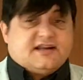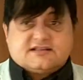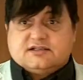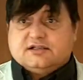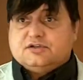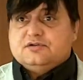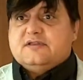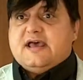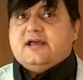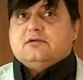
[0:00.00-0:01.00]
is going to do
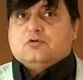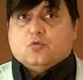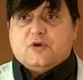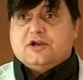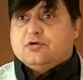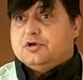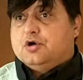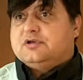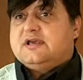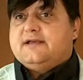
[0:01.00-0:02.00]
that, we don't
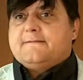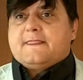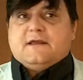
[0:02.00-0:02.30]
know yet.